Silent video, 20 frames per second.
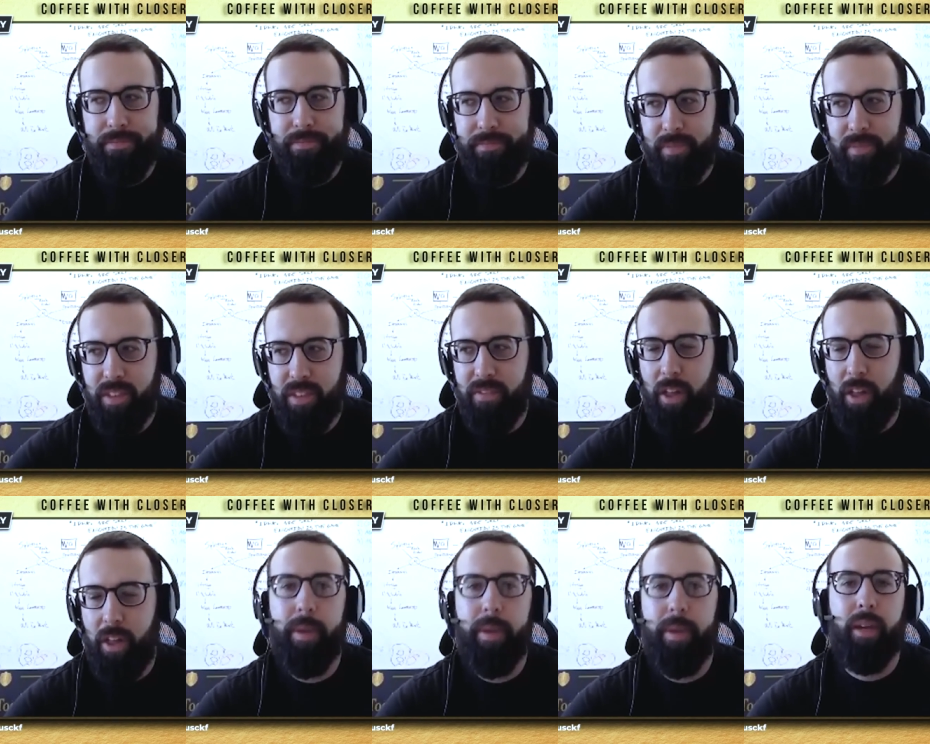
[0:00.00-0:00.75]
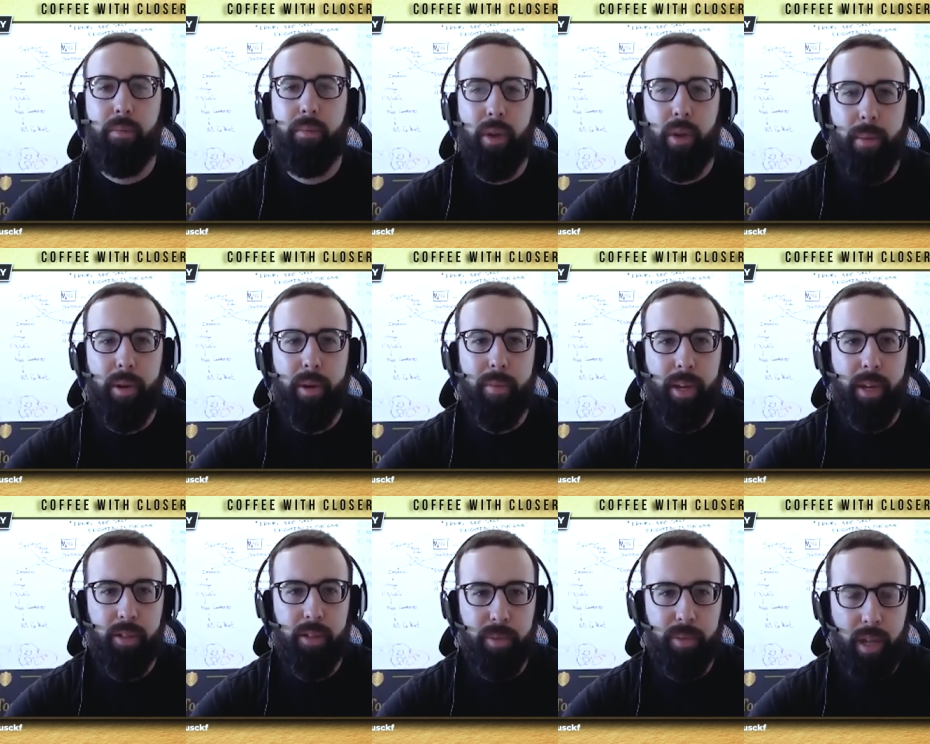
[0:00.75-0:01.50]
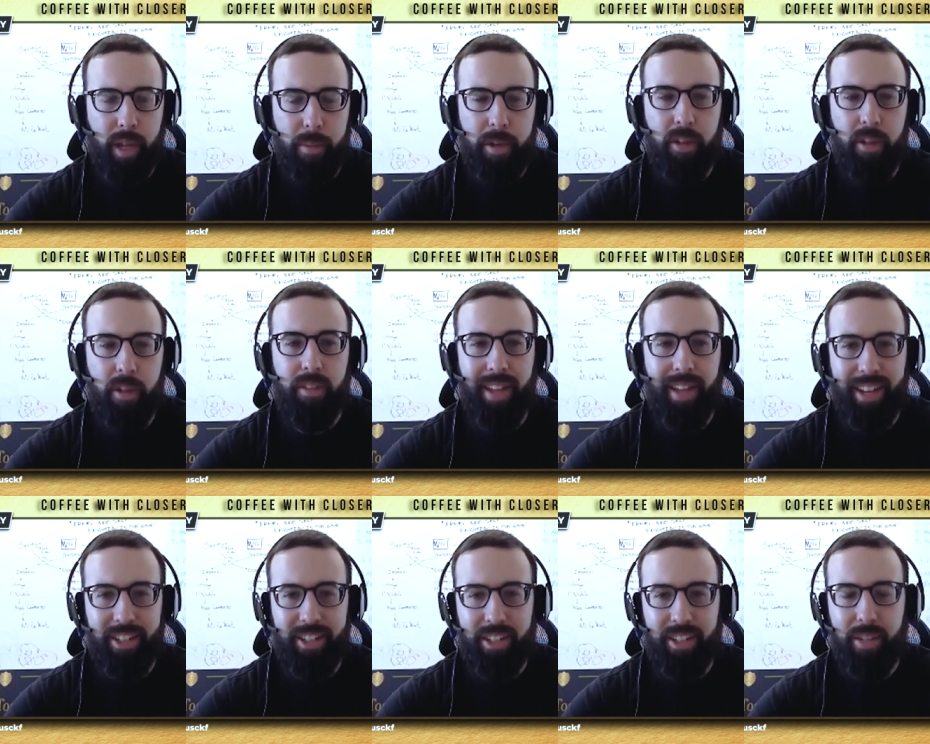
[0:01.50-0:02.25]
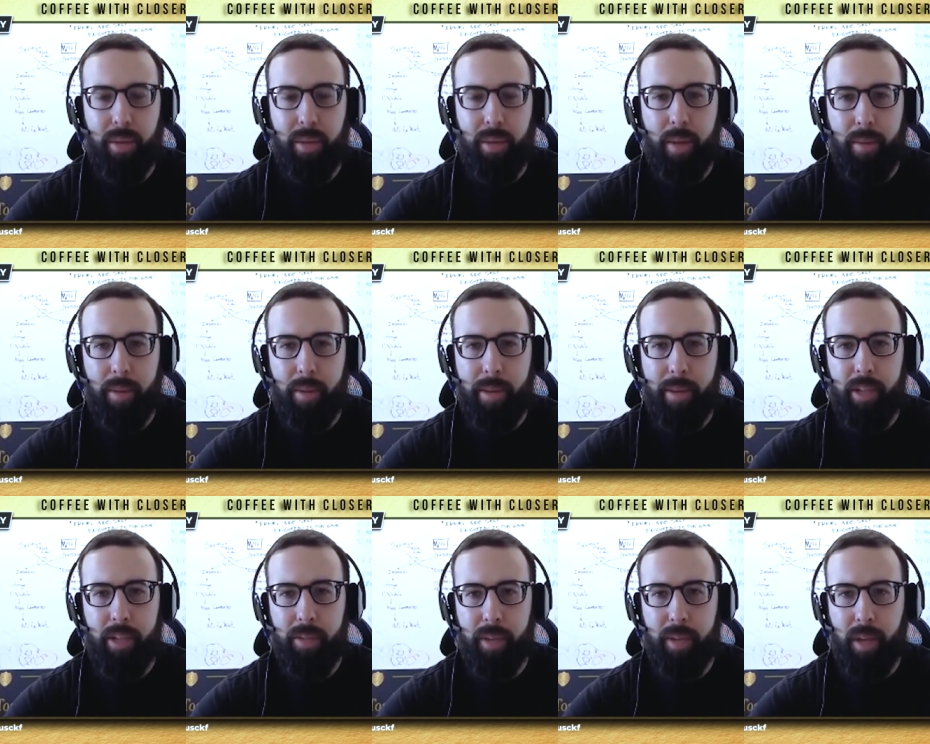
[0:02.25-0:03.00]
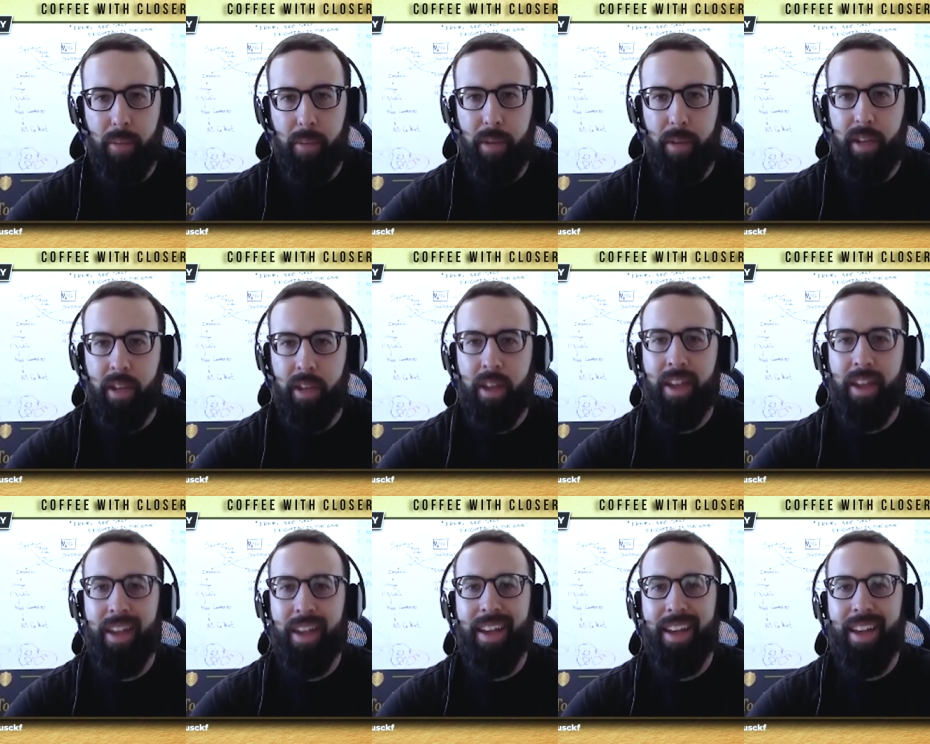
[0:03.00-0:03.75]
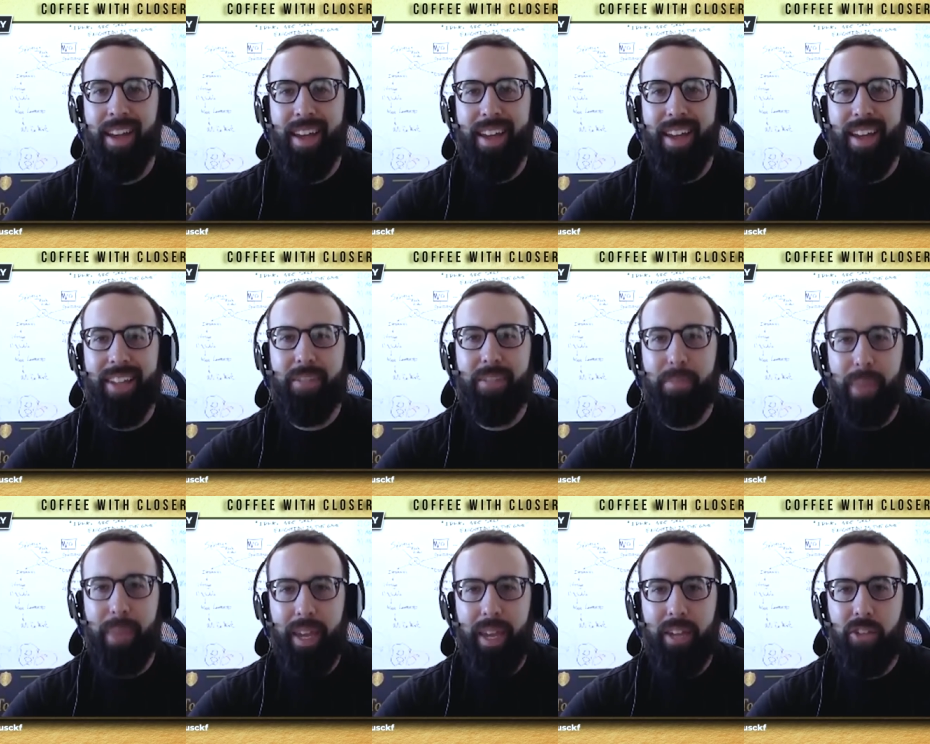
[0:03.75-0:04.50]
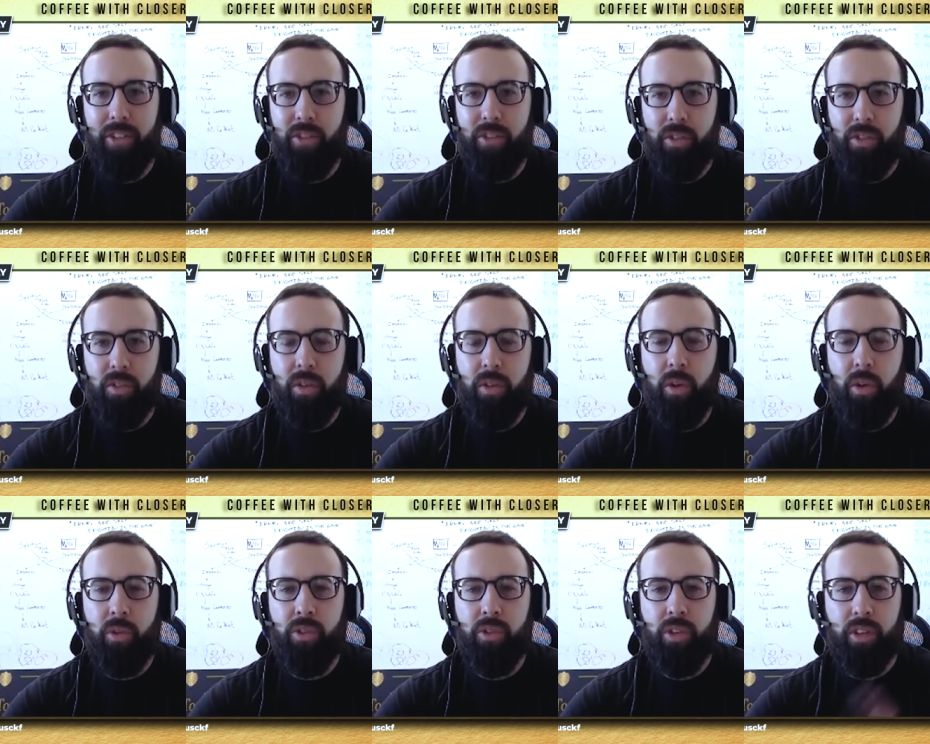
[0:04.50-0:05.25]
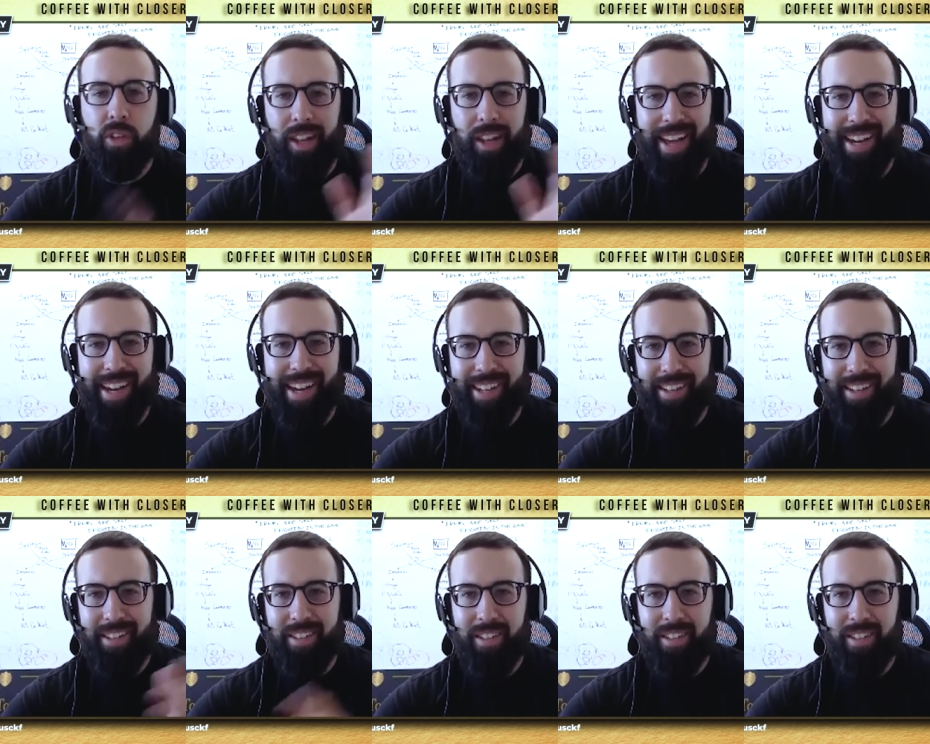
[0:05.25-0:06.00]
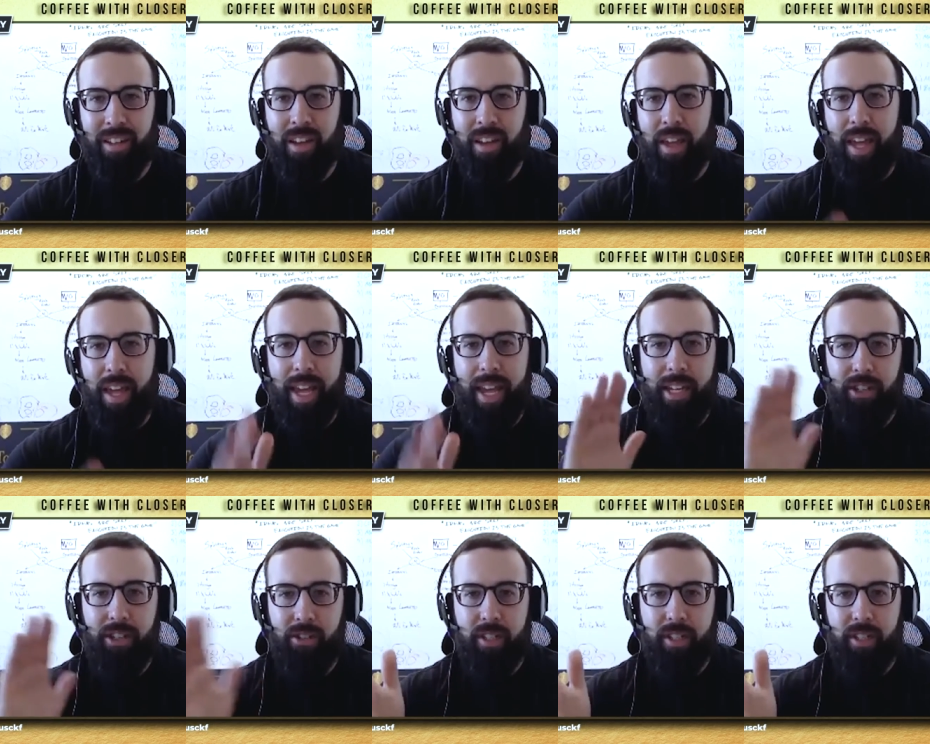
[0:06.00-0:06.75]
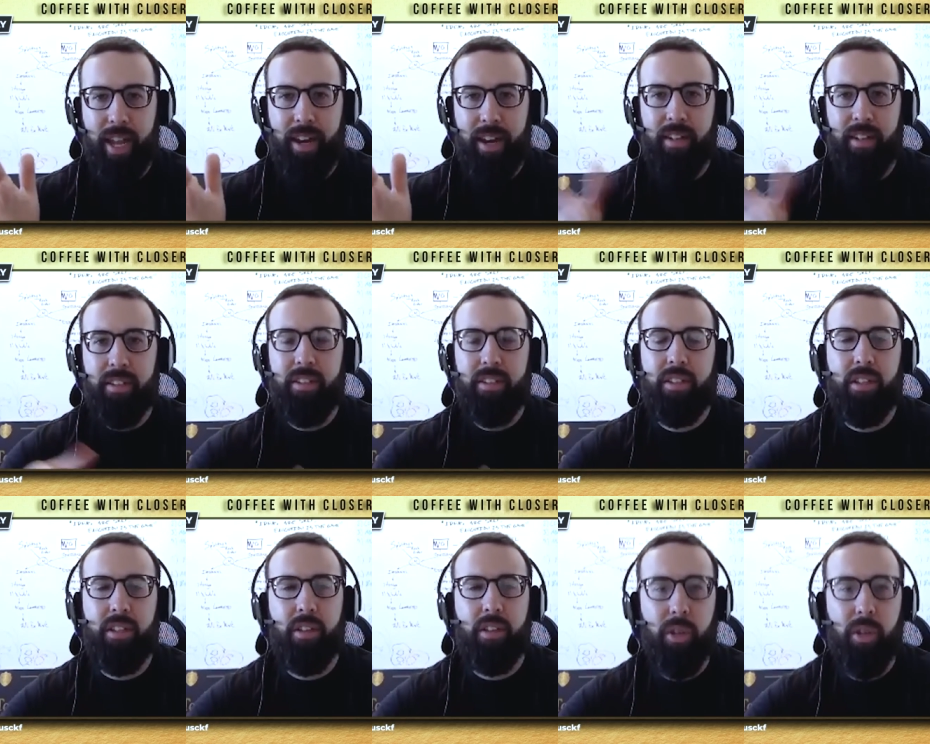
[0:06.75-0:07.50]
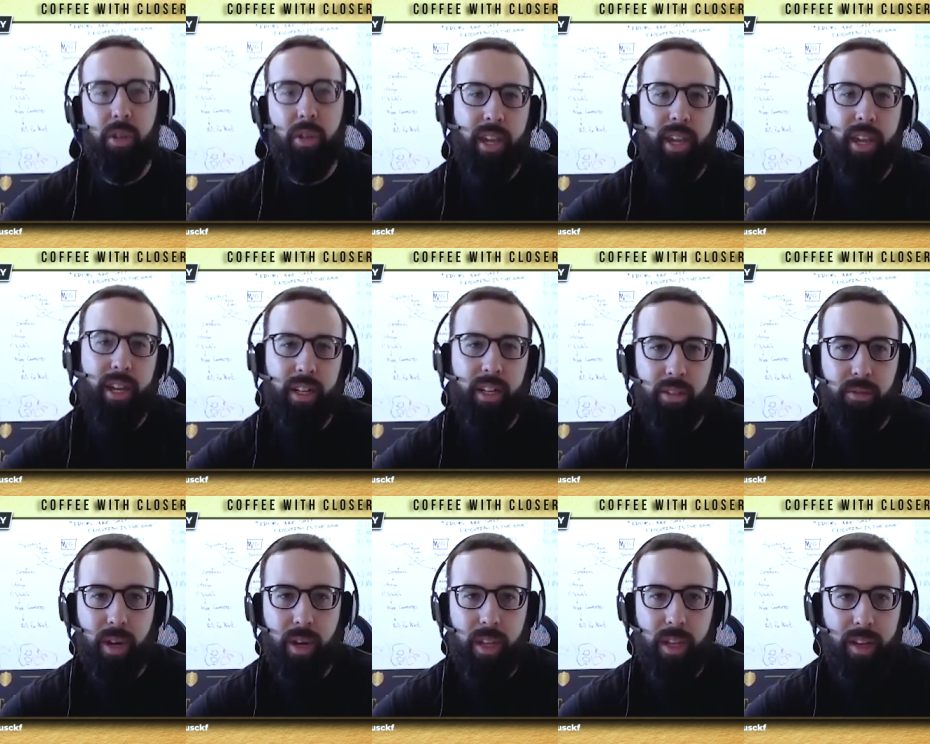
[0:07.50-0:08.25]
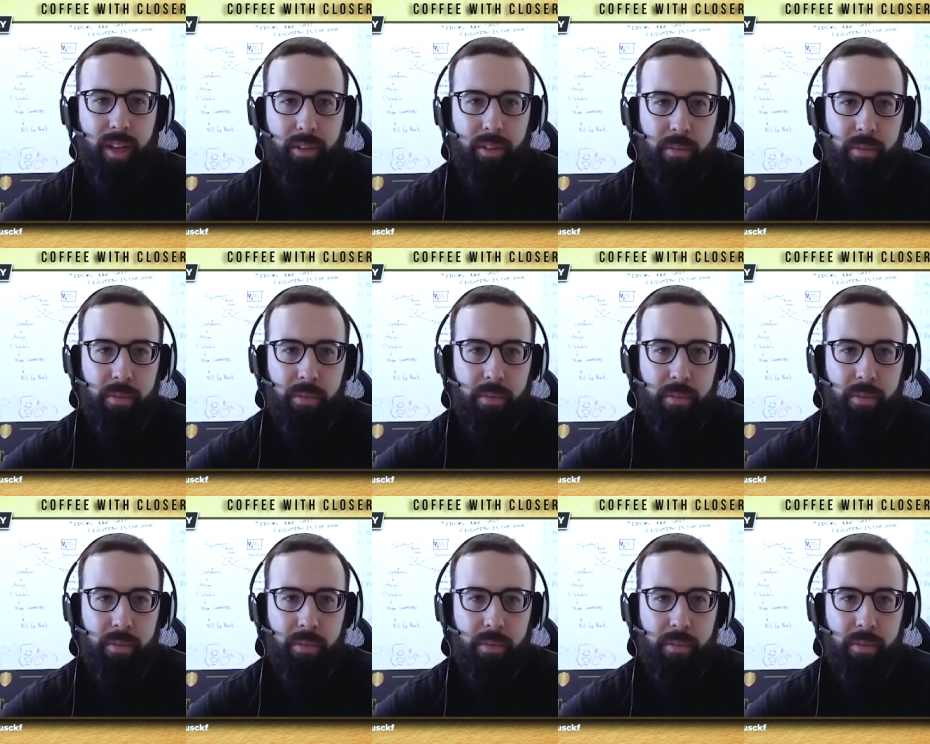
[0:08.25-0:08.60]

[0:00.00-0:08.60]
developing a property management company or launching a property management company is making sure you coach your clients and your tenants to communicate on the right level.